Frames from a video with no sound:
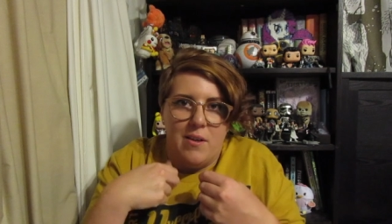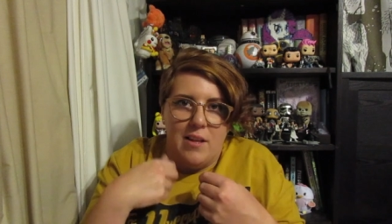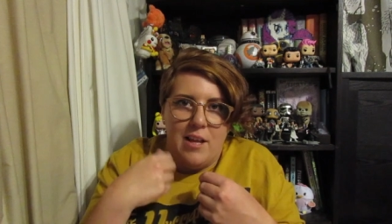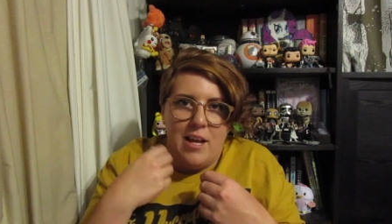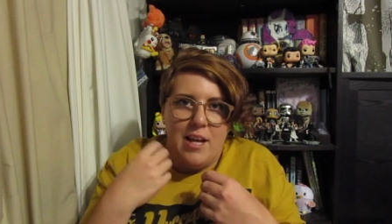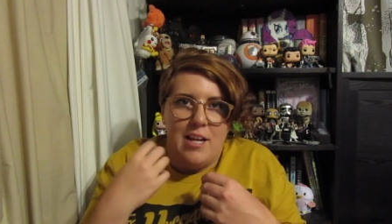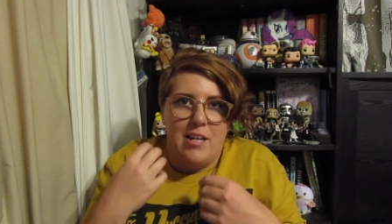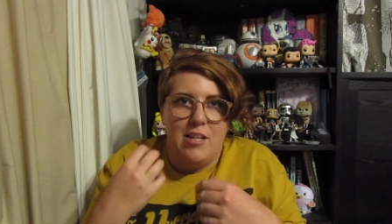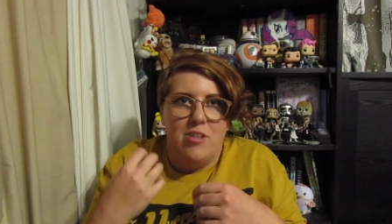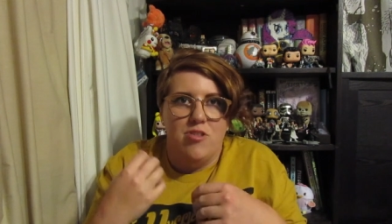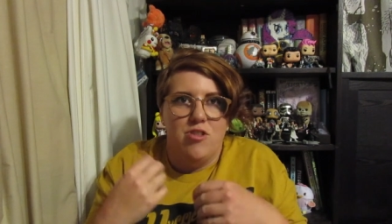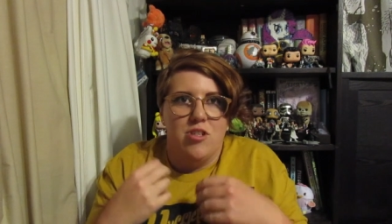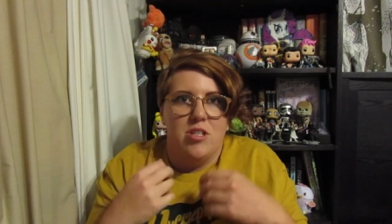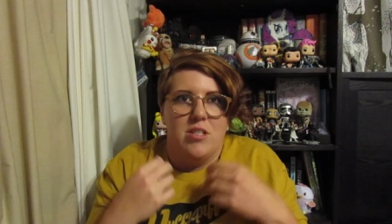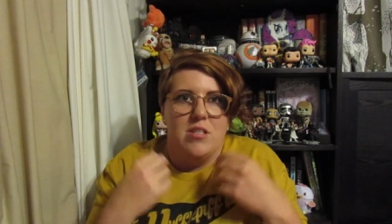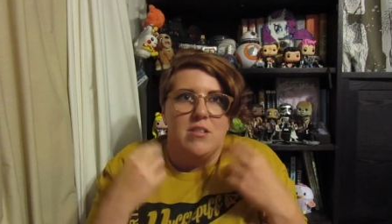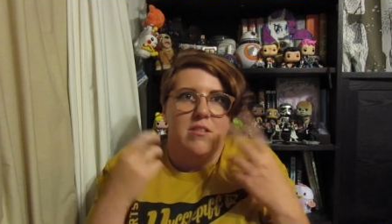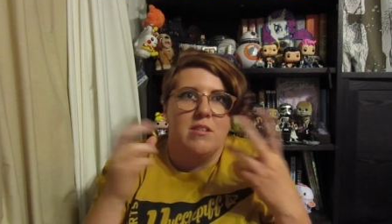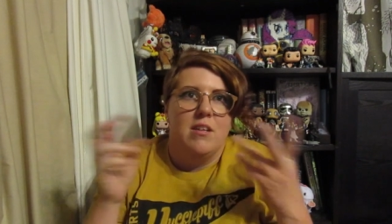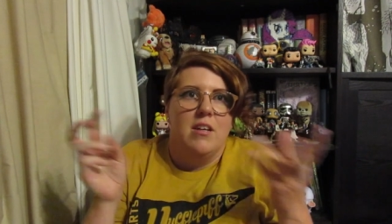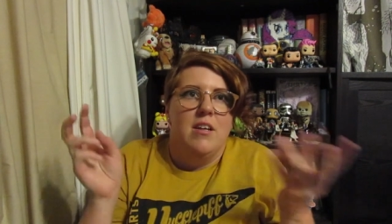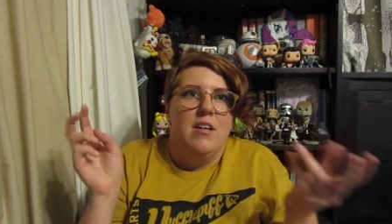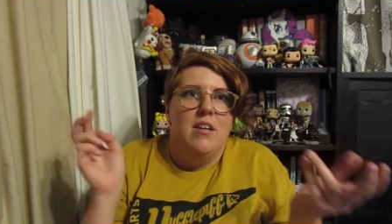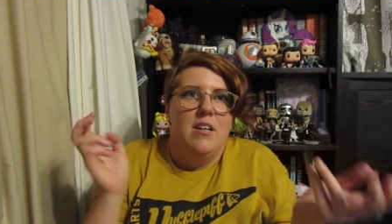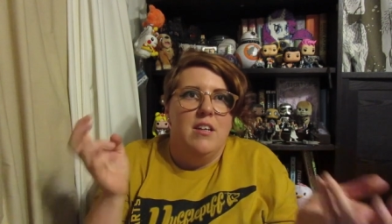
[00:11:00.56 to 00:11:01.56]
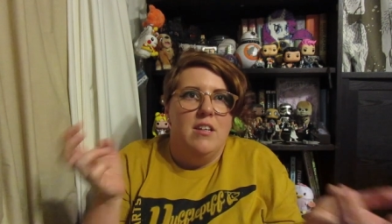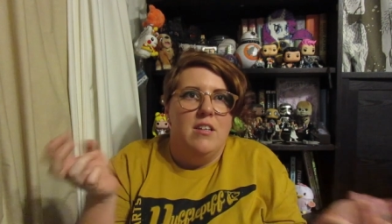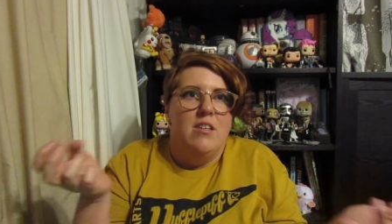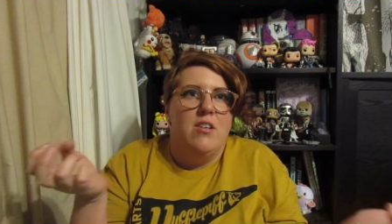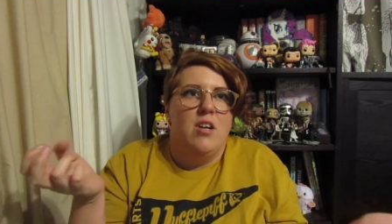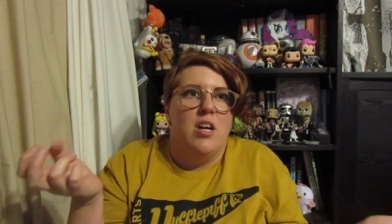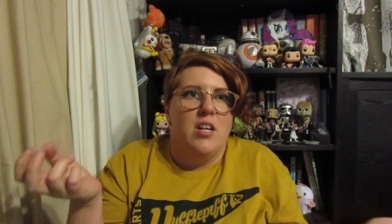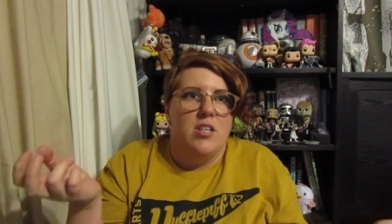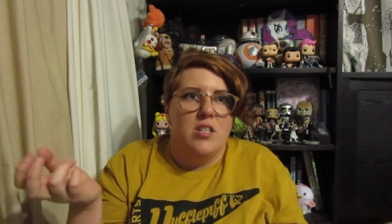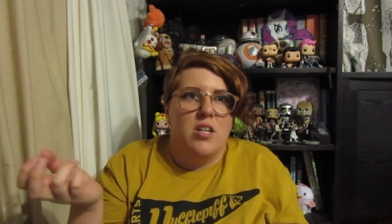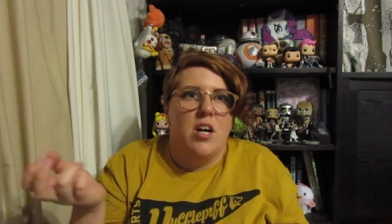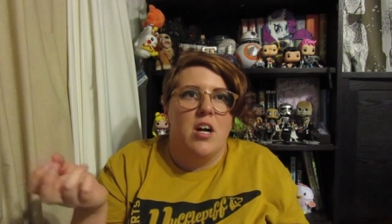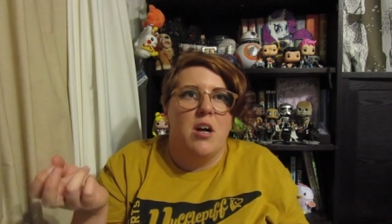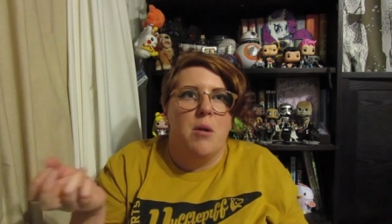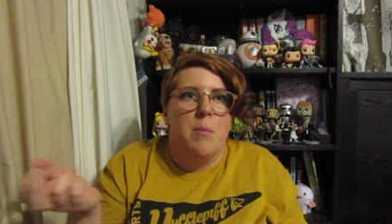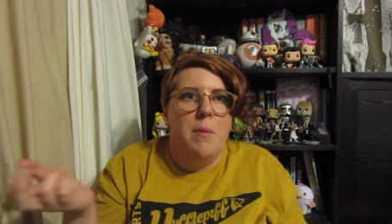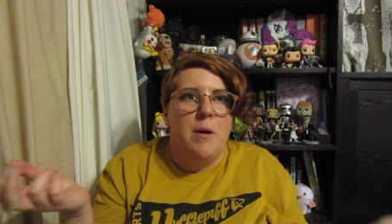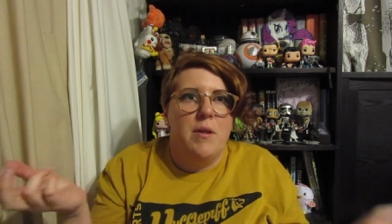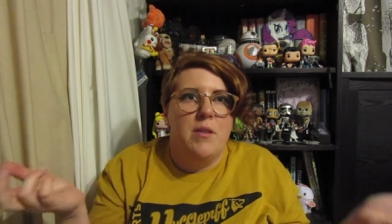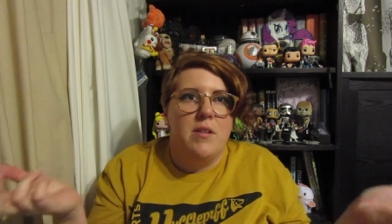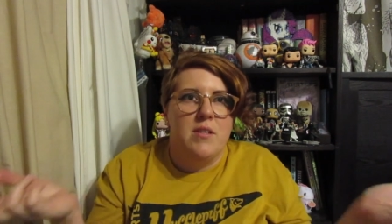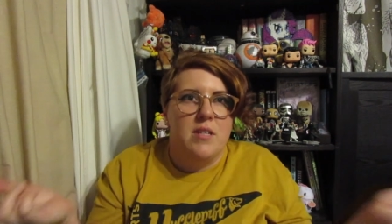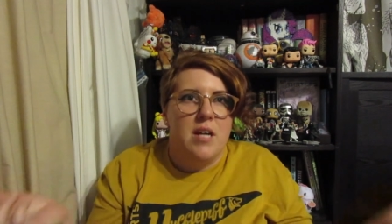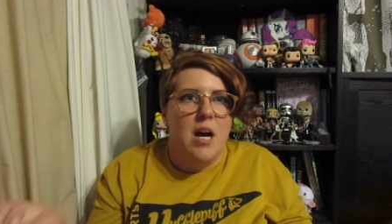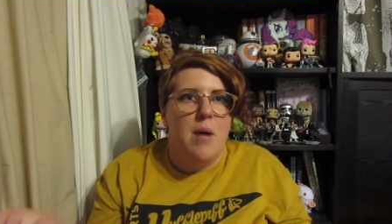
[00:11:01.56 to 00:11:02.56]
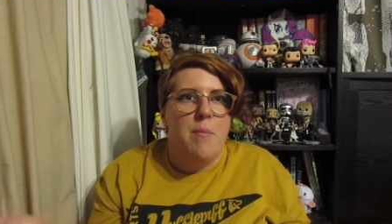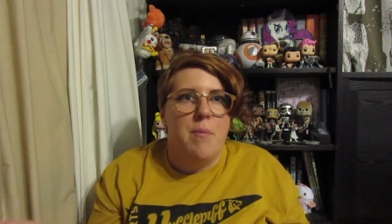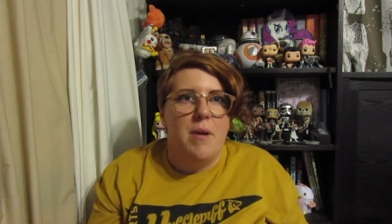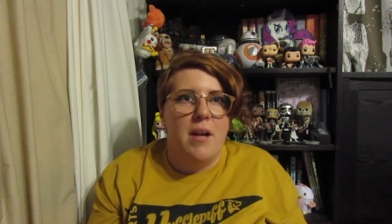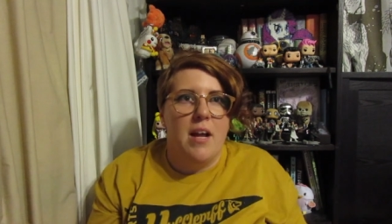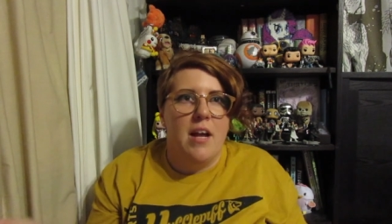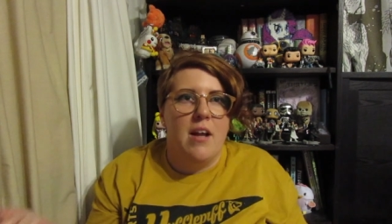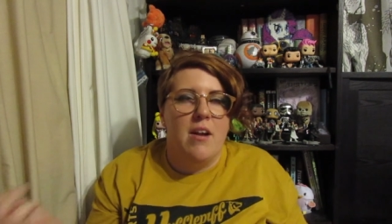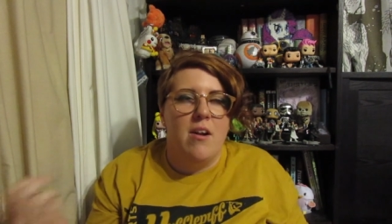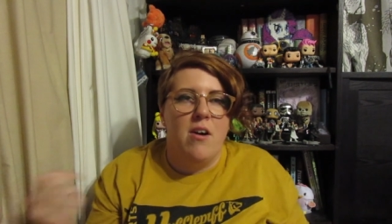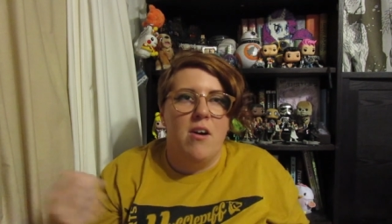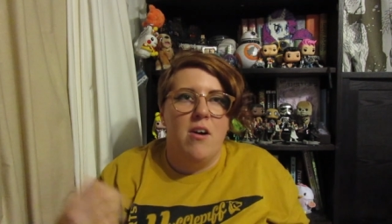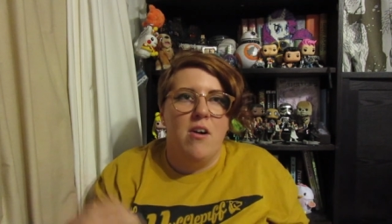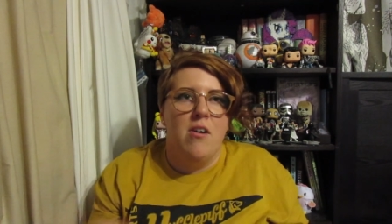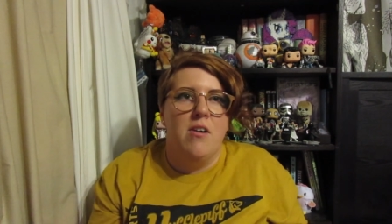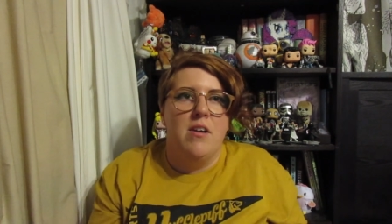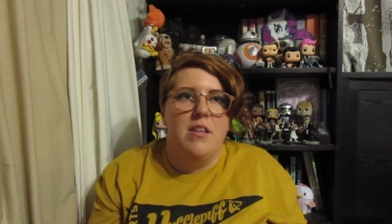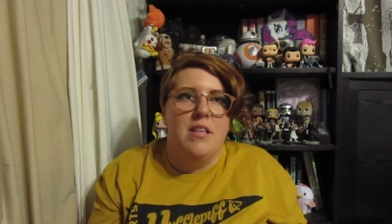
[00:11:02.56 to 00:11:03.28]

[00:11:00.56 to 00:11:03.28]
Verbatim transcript: like, just not talking about the topic at all,